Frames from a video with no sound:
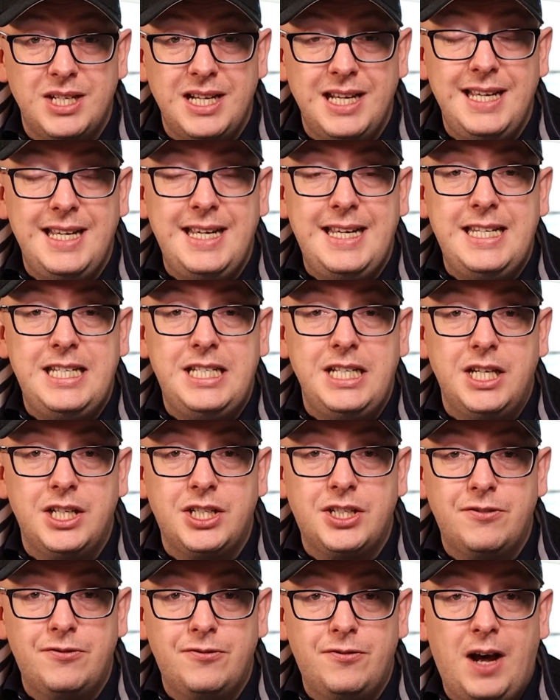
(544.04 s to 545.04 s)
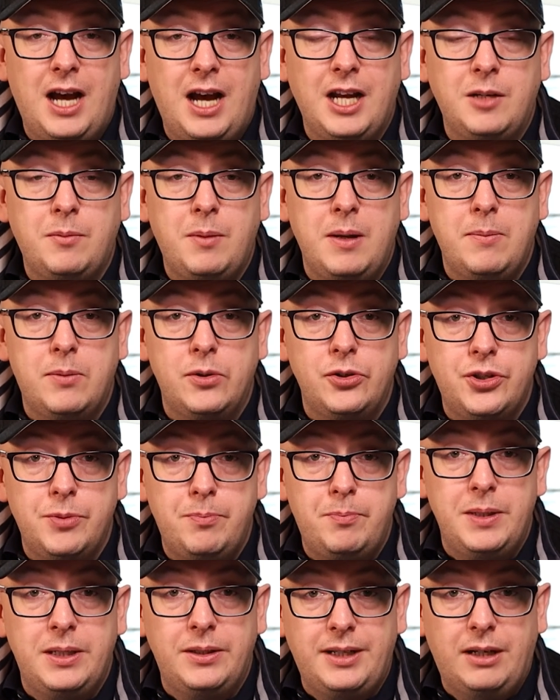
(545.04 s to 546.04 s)
easier to find people to
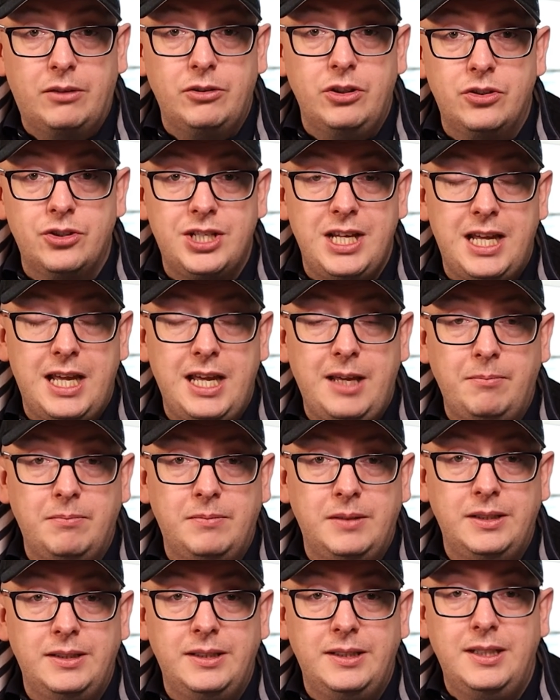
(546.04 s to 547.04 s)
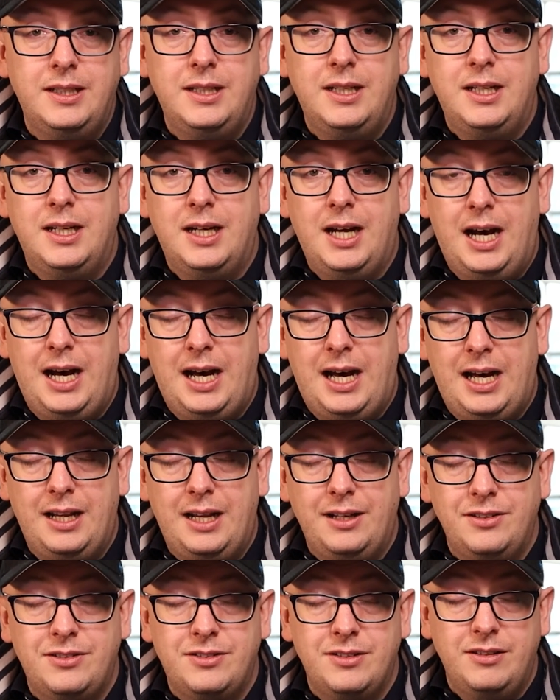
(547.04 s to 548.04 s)
build out your team.
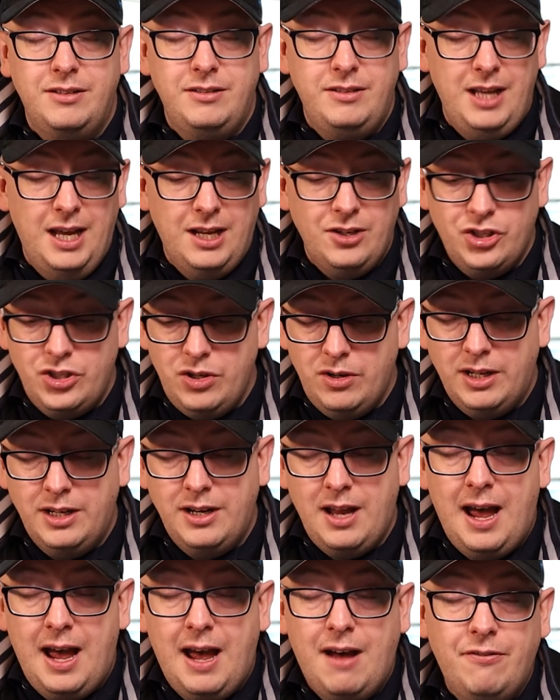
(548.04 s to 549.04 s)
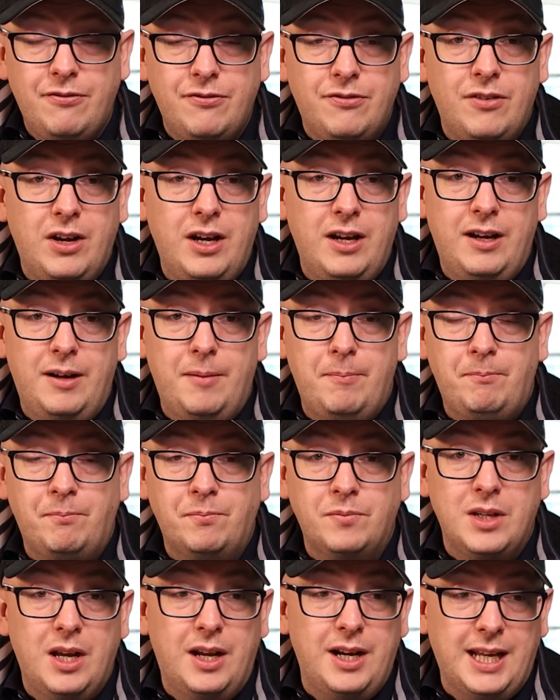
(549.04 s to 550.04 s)
And yes, you can have an
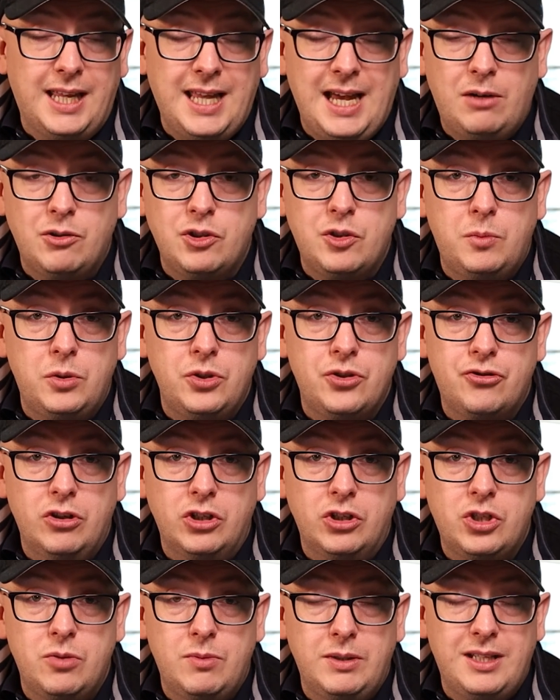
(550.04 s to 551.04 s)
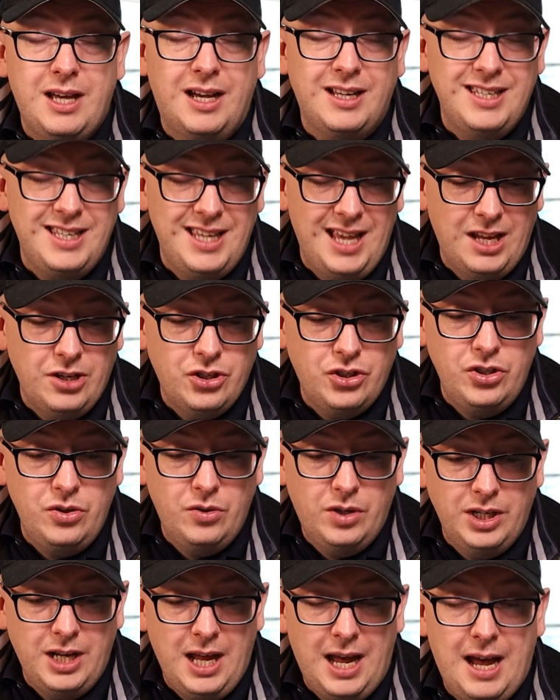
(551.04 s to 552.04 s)
accountable structure with that. Yes, you
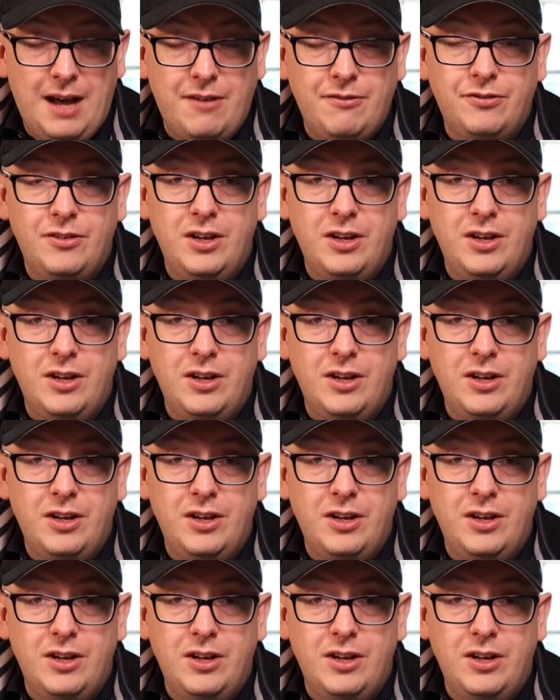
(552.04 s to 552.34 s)
can have